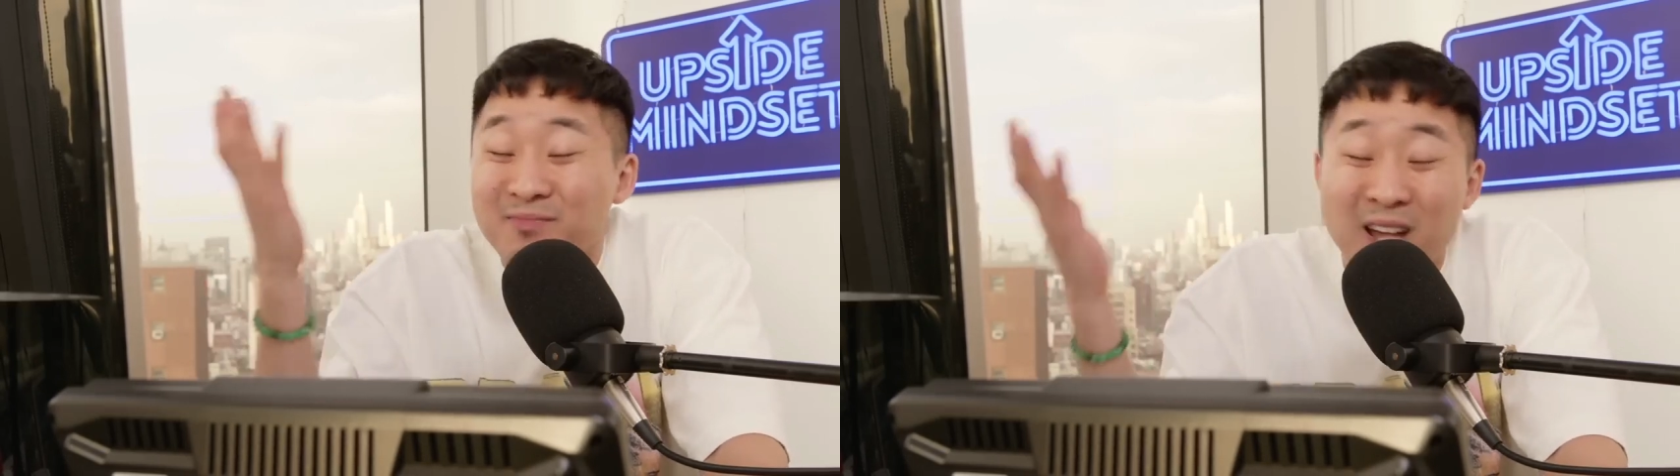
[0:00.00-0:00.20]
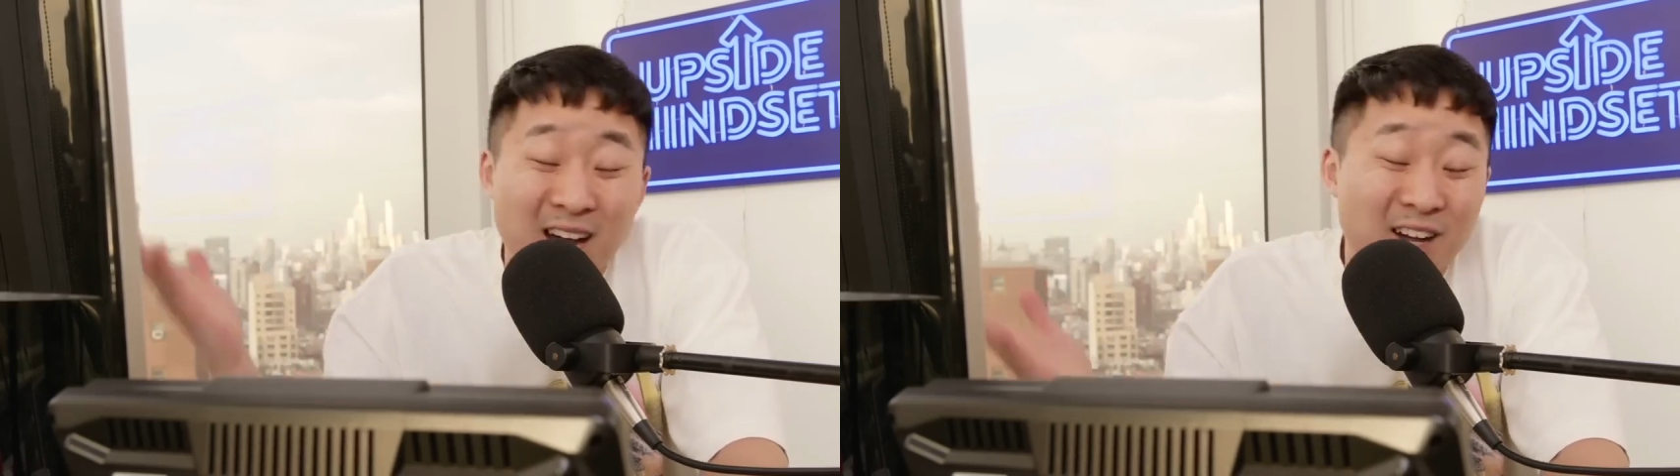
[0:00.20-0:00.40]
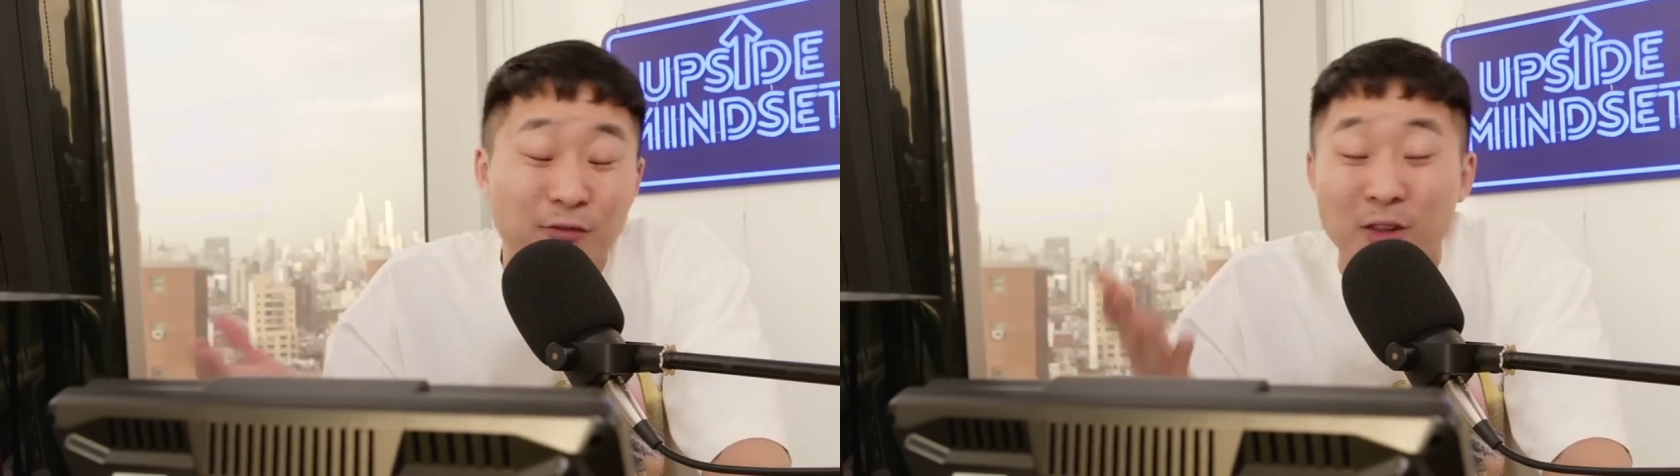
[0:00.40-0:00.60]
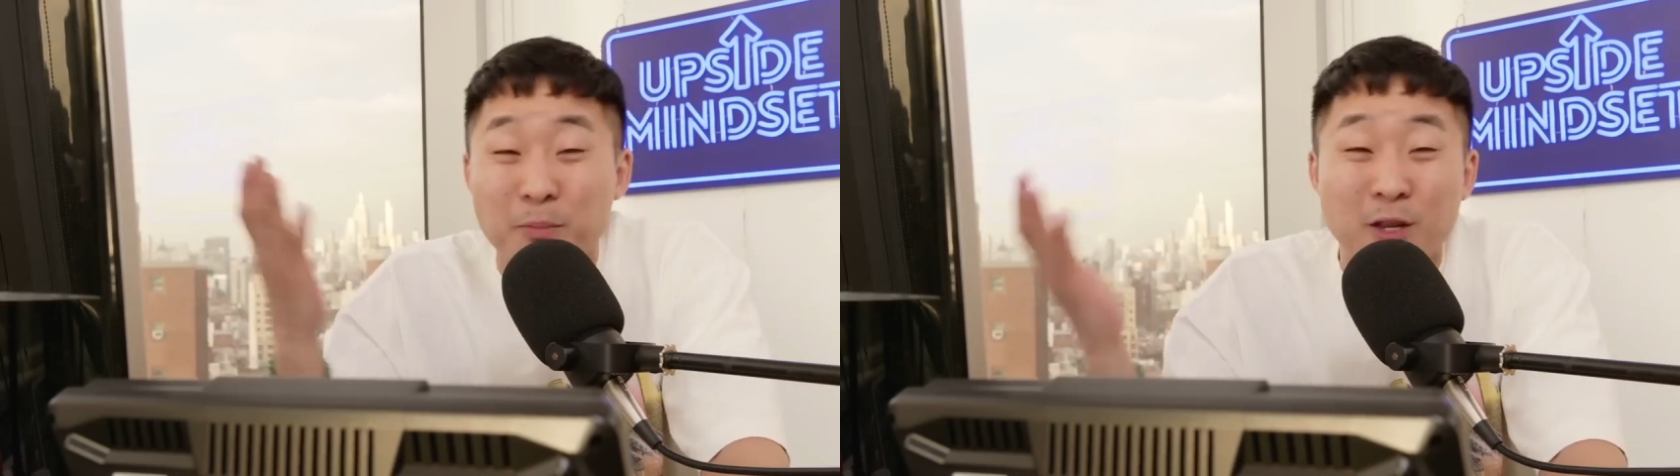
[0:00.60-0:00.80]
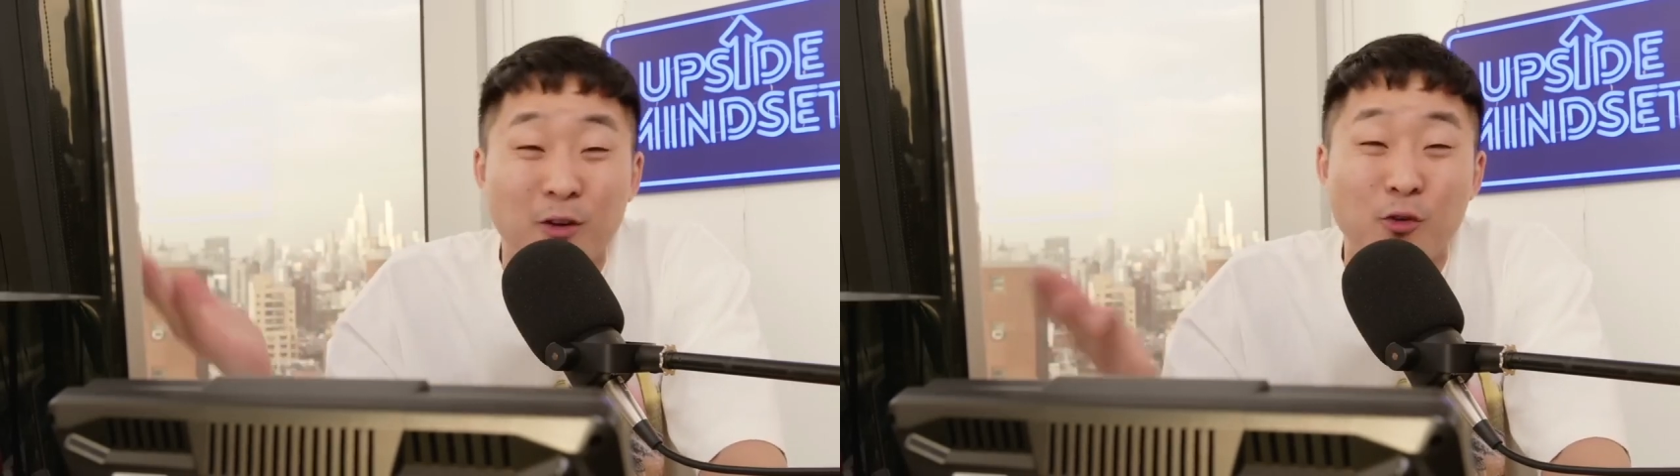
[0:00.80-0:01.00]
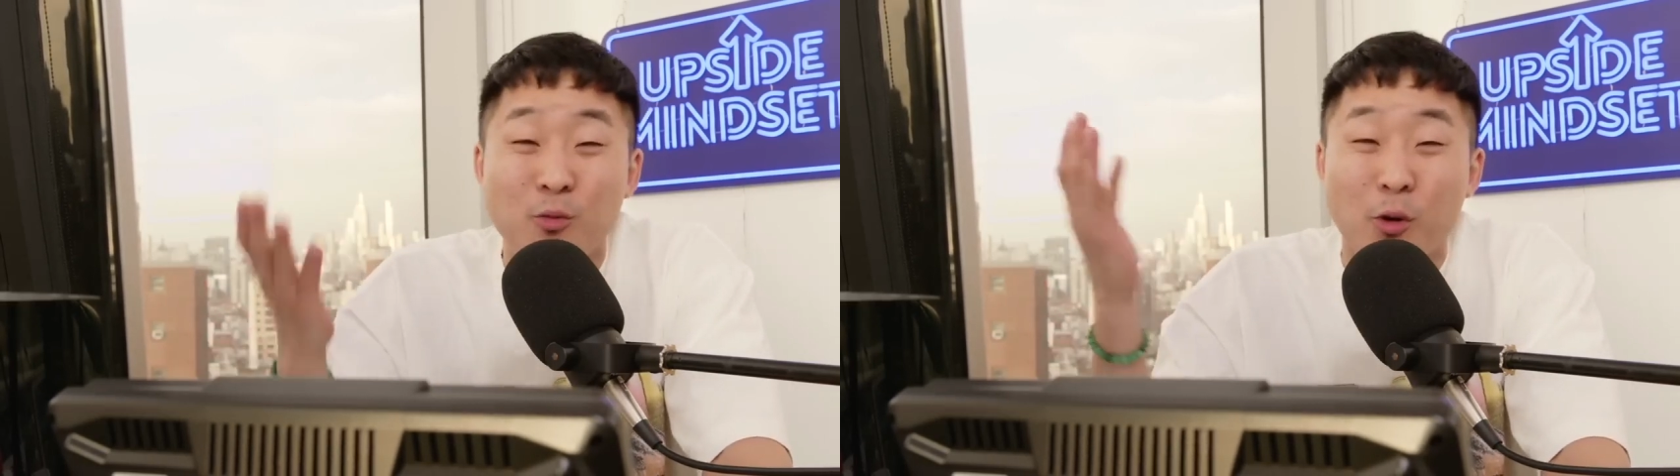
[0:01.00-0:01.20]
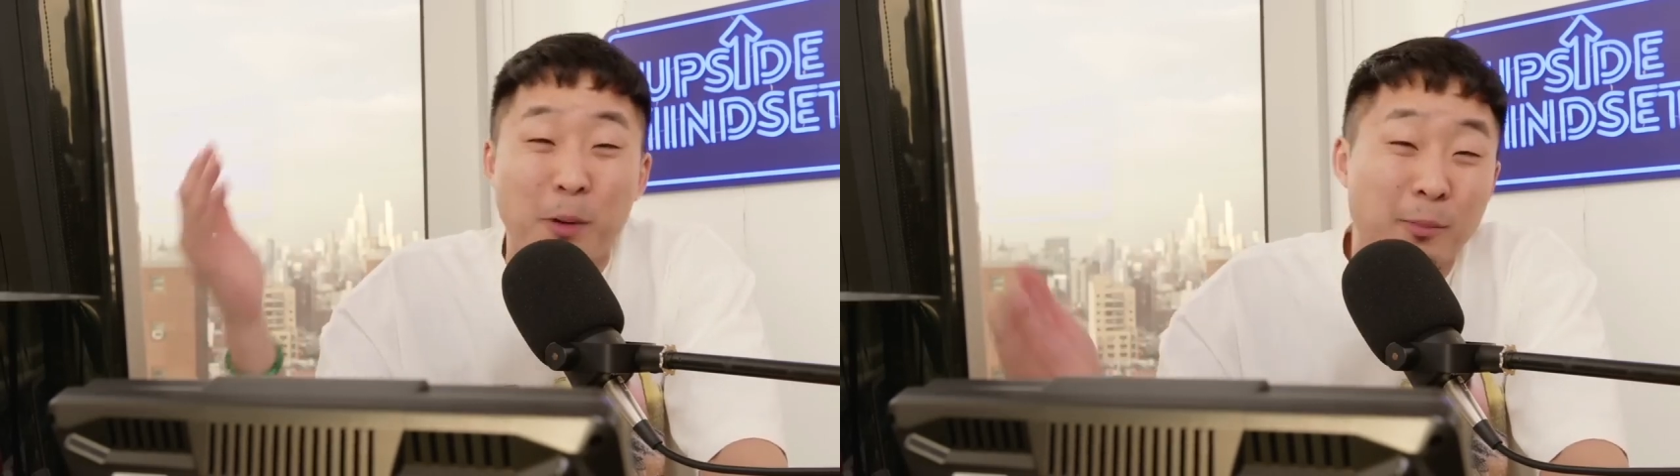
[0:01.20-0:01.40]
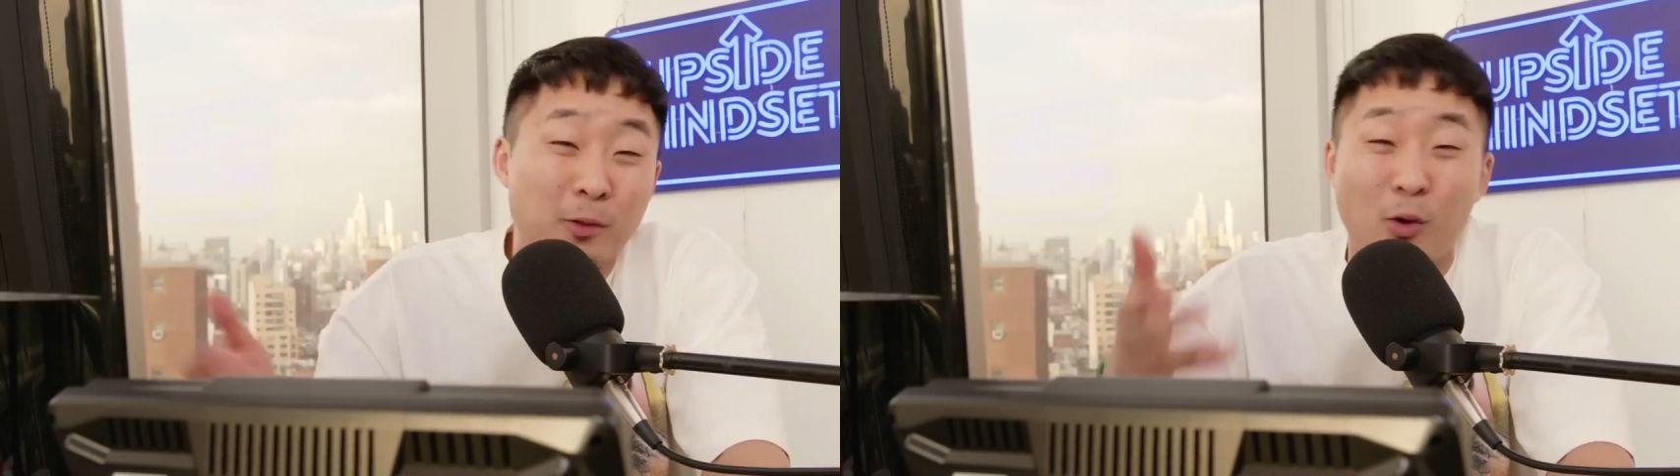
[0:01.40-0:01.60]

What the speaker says: Filipino food more popular